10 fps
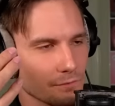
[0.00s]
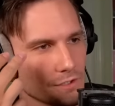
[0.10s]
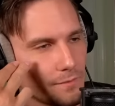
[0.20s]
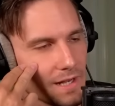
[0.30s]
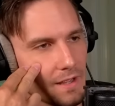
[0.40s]

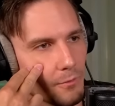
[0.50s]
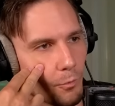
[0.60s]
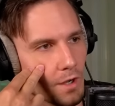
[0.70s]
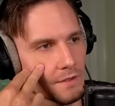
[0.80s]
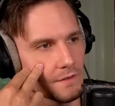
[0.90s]
would you really
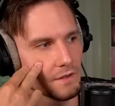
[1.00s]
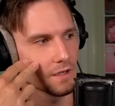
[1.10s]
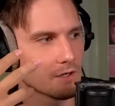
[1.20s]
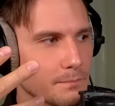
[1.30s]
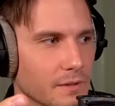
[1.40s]
want
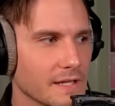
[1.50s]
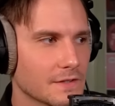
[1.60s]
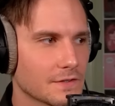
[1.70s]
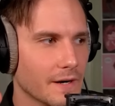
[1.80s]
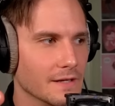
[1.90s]
a complete
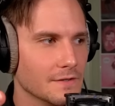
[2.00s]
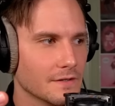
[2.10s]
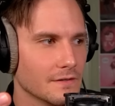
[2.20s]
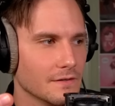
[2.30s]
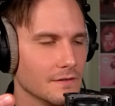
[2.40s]

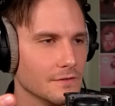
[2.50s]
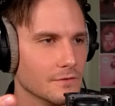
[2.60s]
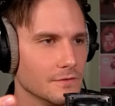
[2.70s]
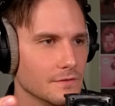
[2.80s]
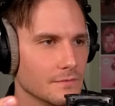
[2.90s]
stranger you